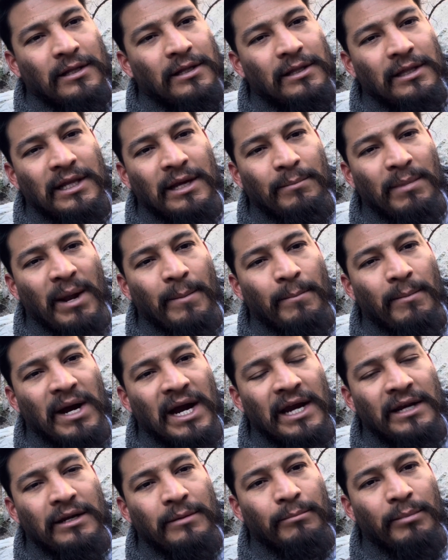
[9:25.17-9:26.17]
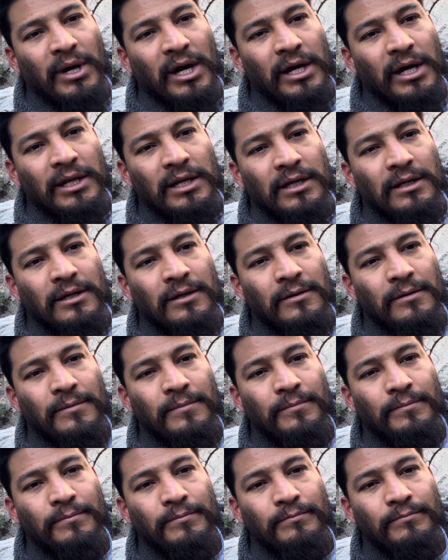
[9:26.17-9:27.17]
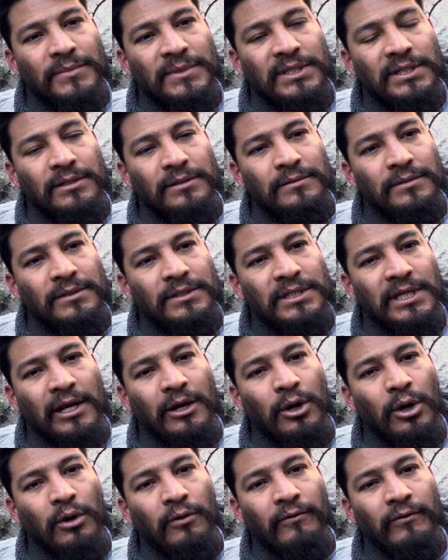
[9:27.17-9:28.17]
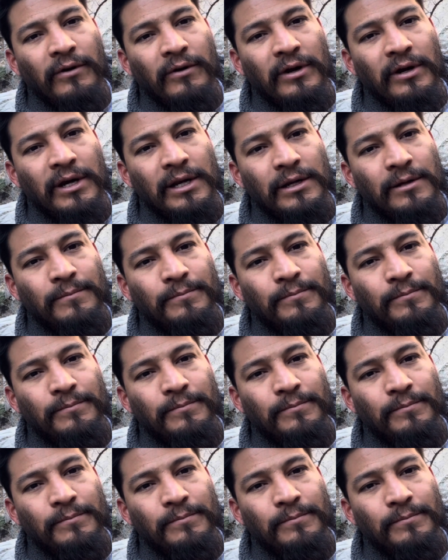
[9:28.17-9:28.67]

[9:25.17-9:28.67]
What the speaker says: let my mind and body take over and